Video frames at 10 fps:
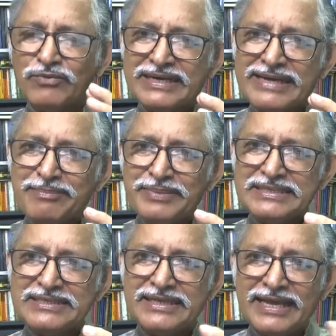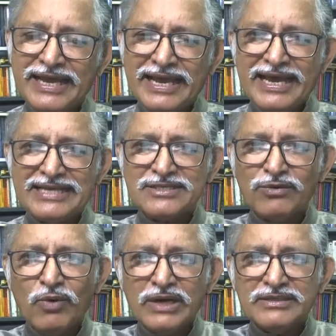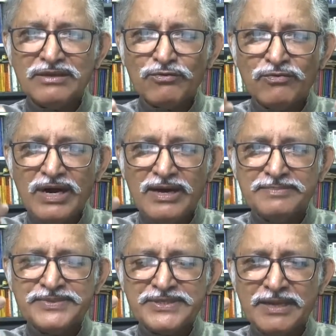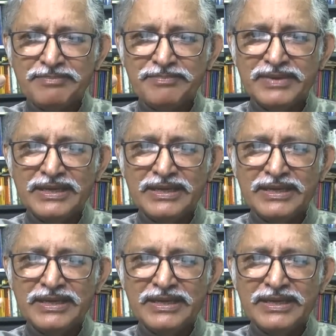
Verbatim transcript: what happens as the water warms up